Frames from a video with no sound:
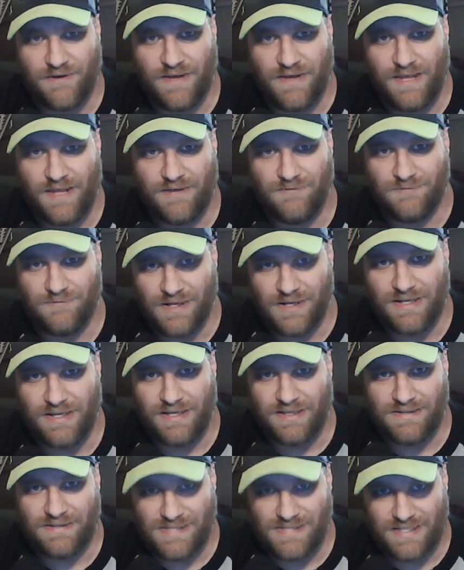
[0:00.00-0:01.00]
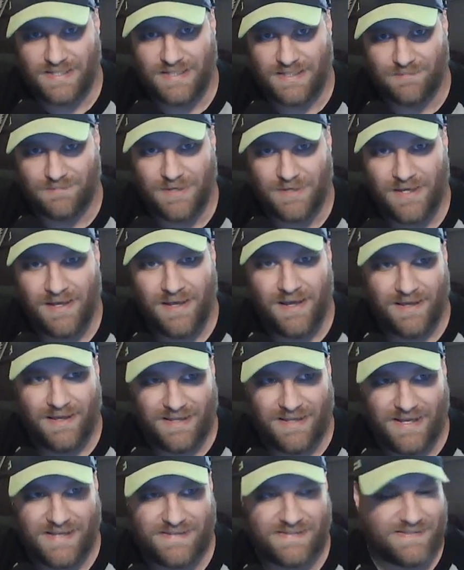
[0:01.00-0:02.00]
a running team.
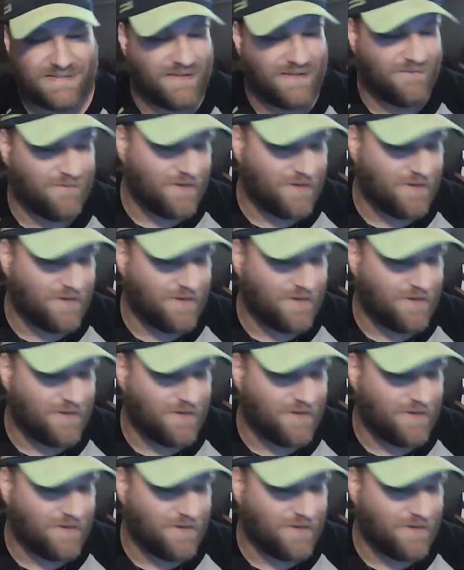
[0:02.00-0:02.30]
Yes, they ran the